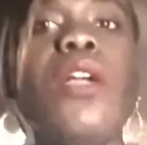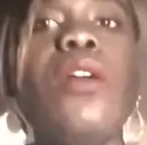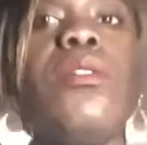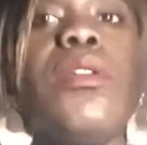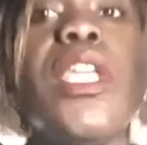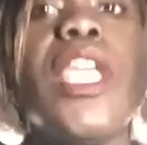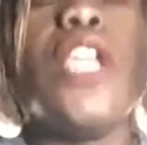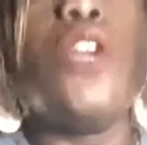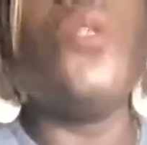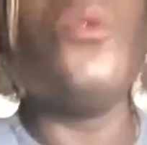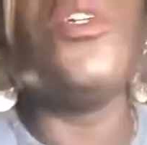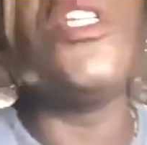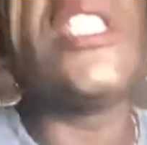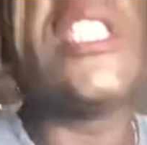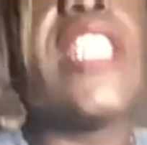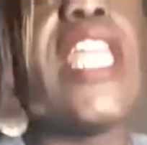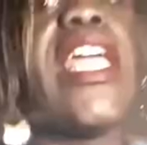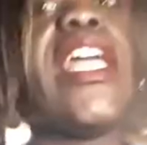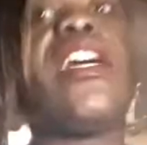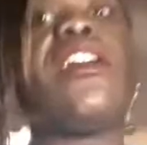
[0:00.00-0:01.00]
Okay, who is
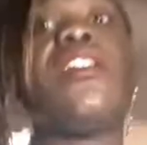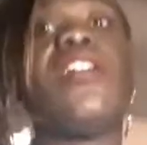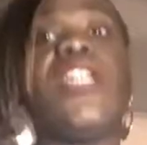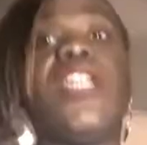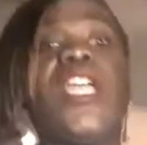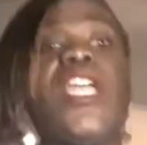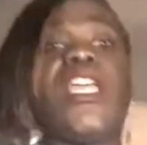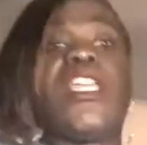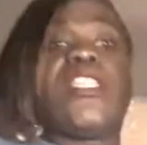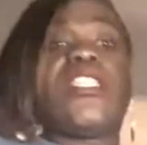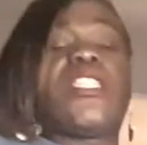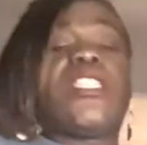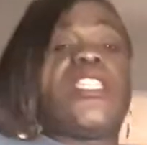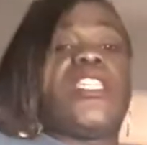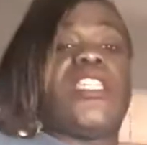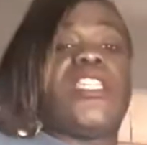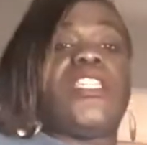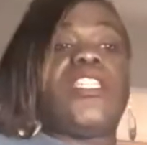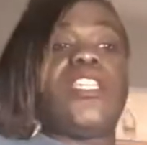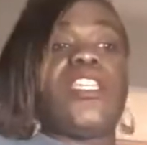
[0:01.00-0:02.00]
now
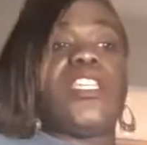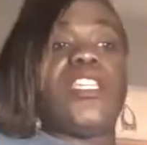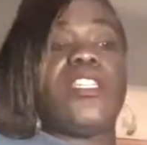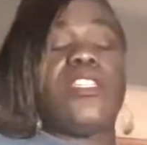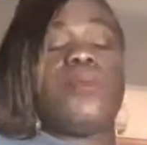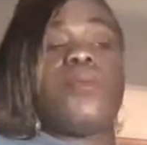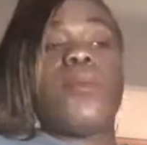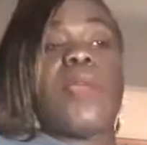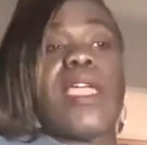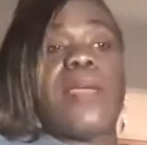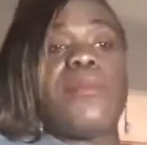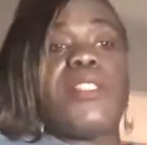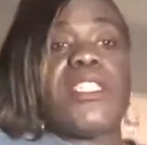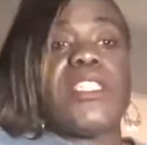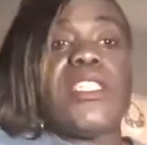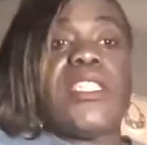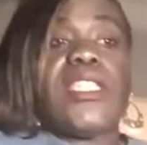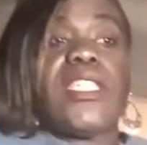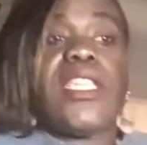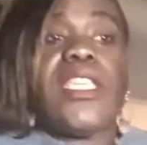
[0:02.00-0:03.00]
sitting in
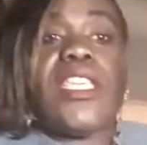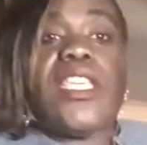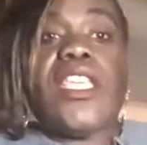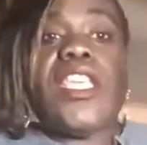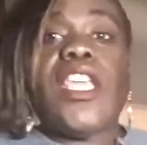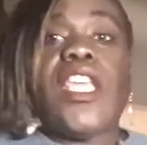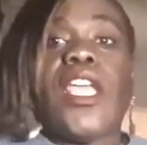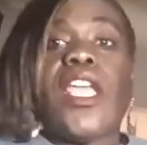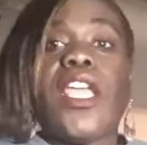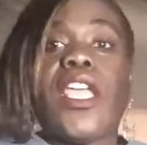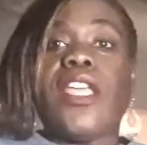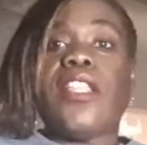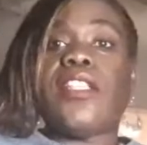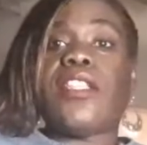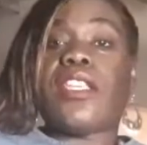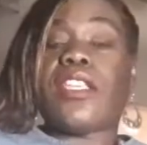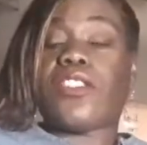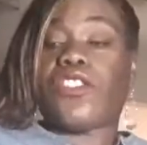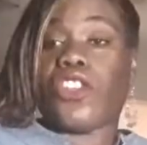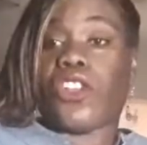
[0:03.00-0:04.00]
MCC
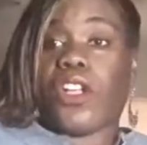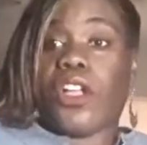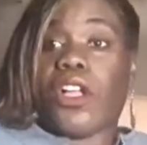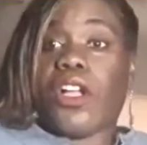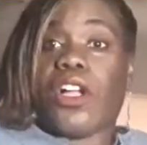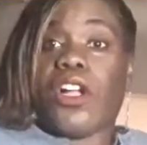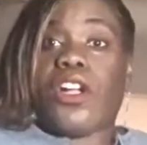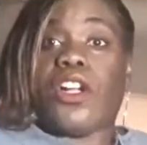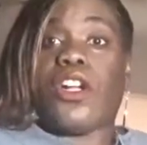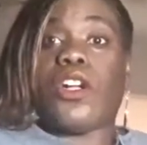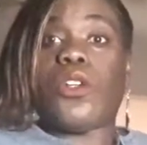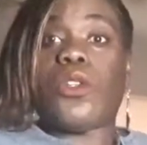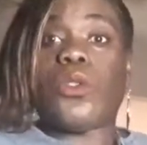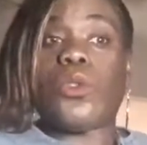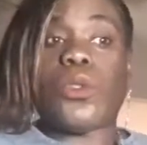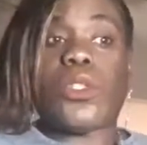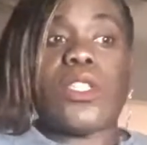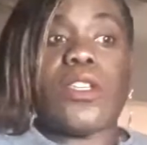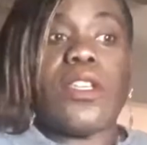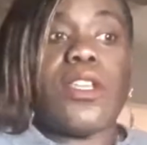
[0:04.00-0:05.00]
in
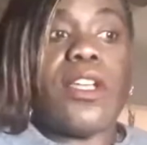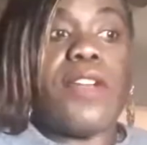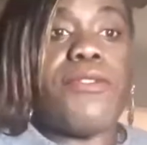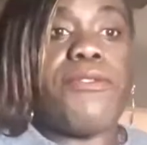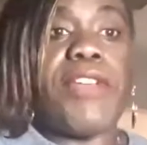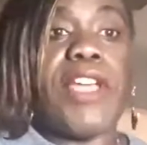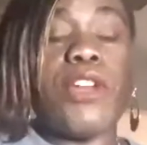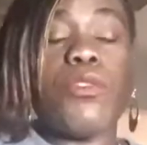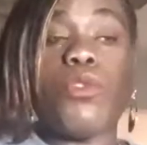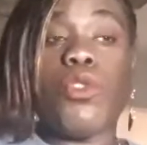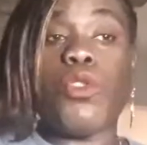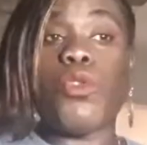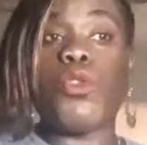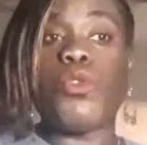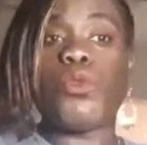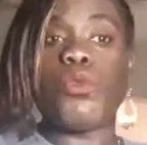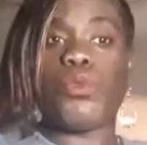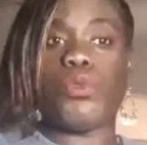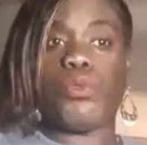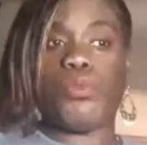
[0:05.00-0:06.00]
Chicago's
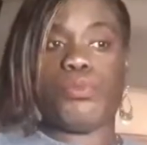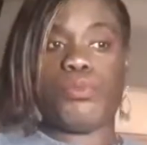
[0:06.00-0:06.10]
federal